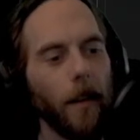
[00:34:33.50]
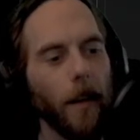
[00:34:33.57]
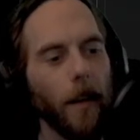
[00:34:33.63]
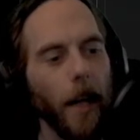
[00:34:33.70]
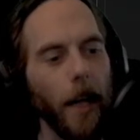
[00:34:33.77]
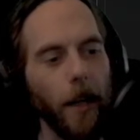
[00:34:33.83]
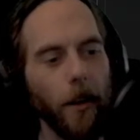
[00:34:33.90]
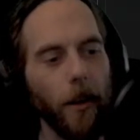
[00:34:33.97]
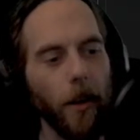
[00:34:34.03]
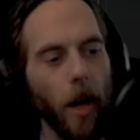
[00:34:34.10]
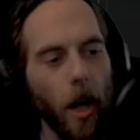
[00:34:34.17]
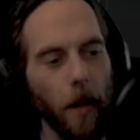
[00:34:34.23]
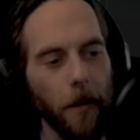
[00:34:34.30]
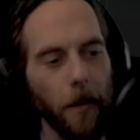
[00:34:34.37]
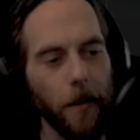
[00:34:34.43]
Any good
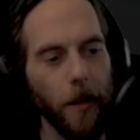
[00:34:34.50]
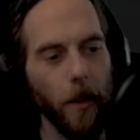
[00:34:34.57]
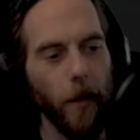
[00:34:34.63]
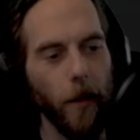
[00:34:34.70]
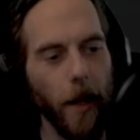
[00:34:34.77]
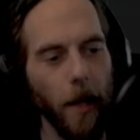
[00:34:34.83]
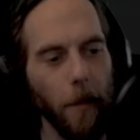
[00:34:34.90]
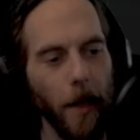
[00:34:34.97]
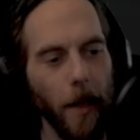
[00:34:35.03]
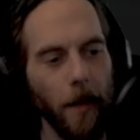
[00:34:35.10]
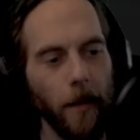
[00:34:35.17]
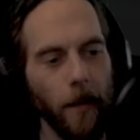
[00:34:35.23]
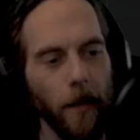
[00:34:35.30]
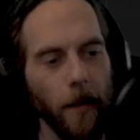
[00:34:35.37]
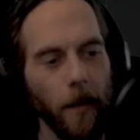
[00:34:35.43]
haulers that you
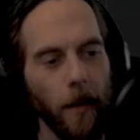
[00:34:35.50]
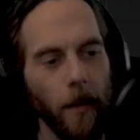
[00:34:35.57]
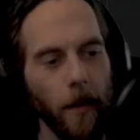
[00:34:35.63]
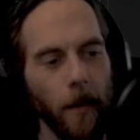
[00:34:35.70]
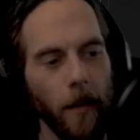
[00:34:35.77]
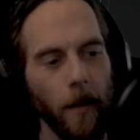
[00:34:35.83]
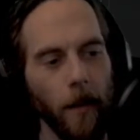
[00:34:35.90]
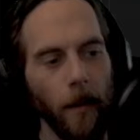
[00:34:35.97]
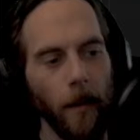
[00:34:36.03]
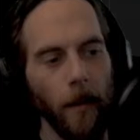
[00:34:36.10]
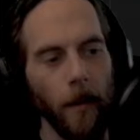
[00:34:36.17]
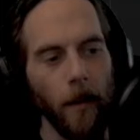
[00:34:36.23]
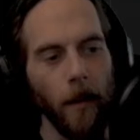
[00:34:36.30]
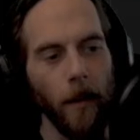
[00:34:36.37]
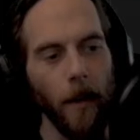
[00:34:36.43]
recommend?
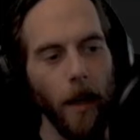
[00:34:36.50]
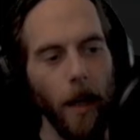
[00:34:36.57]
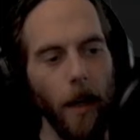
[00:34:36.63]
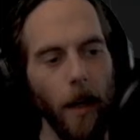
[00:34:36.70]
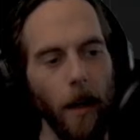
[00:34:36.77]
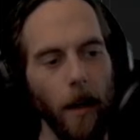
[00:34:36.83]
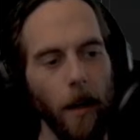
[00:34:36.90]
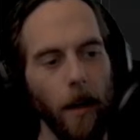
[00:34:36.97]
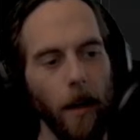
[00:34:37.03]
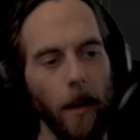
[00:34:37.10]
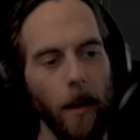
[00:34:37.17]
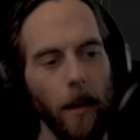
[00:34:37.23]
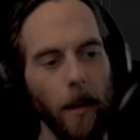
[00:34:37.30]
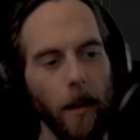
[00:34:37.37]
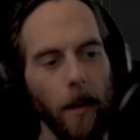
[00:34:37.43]

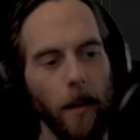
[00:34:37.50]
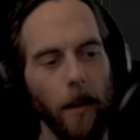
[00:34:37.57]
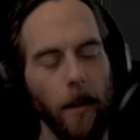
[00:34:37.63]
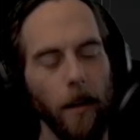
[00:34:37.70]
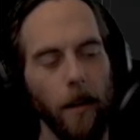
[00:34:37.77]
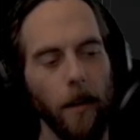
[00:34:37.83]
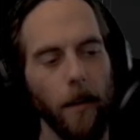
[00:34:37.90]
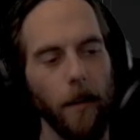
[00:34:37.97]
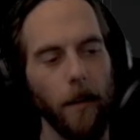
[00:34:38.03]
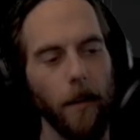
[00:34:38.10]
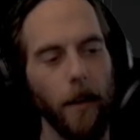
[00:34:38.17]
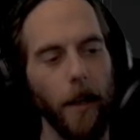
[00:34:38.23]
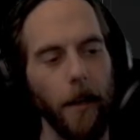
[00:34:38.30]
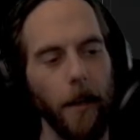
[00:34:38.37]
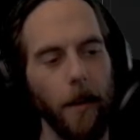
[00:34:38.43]
Well,
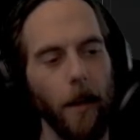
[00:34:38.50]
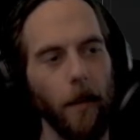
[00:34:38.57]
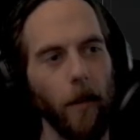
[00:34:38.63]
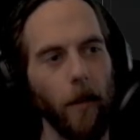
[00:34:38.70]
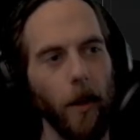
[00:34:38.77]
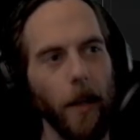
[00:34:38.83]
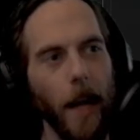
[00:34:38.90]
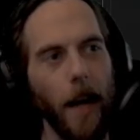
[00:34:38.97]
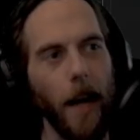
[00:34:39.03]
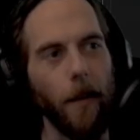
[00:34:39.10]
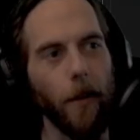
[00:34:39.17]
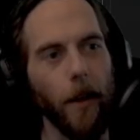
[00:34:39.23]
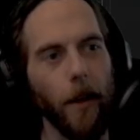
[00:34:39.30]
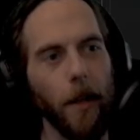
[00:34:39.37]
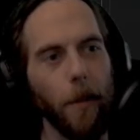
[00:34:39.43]
yeah, it
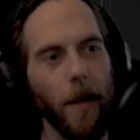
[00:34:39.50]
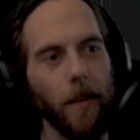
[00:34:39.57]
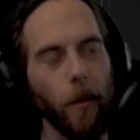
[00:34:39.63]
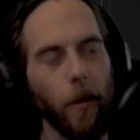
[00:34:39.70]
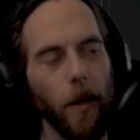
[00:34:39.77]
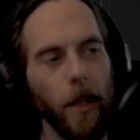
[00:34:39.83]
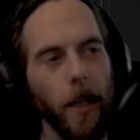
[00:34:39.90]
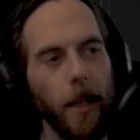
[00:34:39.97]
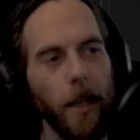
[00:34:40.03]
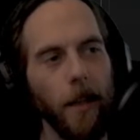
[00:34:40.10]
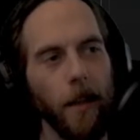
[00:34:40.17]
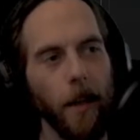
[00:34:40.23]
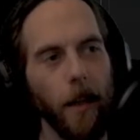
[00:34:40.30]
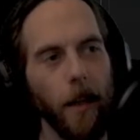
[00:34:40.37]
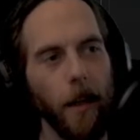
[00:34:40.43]
really depends on what you need,
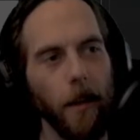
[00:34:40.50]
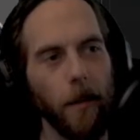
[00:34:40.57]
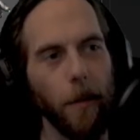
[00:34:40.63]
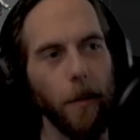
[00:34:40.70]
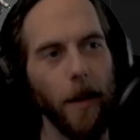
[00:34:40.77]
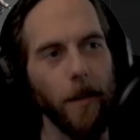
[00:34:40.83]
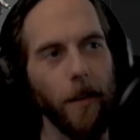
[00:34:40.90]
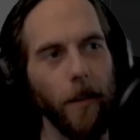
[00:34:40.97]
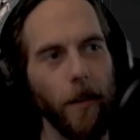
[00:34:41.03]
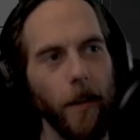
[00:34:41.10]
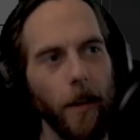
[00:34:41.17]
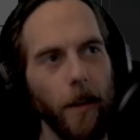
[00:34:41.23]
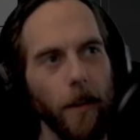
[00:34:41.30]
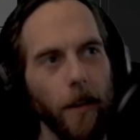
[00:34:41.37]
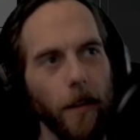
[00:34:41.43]
and it depends on
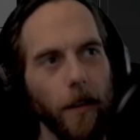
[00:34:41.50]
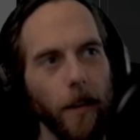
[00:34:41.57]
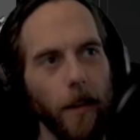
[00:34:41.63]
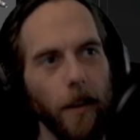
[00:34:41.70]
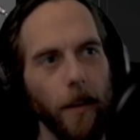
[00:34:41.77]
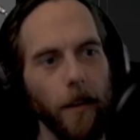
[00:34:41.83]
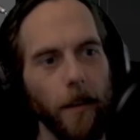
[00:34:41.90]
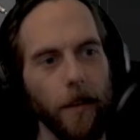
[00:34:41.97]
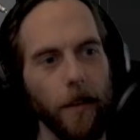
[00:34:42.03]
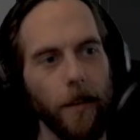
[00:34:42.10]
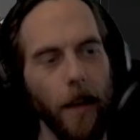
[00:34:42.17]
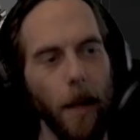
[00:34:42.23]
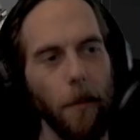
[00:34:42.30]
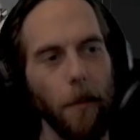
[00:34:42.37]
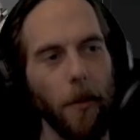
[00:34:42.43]
this
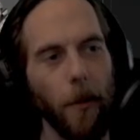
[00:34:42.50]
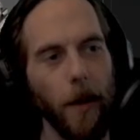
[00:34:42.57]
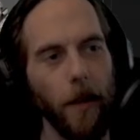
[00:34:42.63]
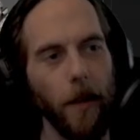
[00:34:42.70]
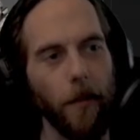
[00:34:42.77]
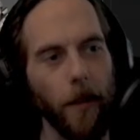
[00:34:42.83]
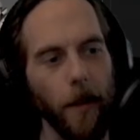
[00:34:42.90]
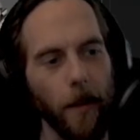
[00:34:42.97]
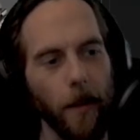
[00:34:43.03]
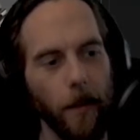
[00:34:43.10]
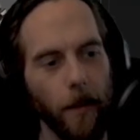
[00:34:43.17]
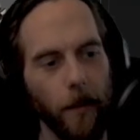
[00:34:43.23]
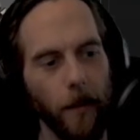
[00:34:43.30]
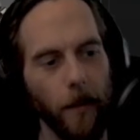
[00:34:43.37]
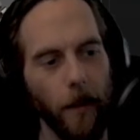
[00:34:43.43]
M3
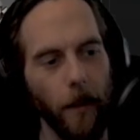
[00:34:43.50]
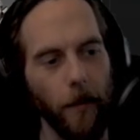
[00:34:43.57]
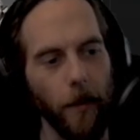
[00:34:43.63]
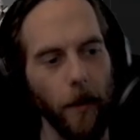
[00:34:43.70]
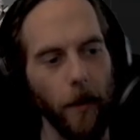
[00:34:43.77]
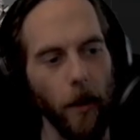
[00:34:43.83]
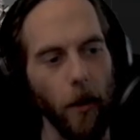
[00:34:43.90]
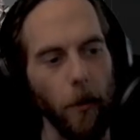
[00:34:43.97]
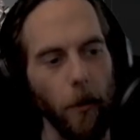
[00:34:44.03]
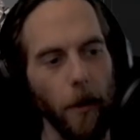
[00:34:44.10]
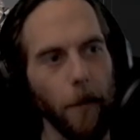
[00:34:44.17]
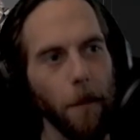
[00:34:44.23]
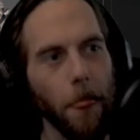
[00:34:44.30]
of the load.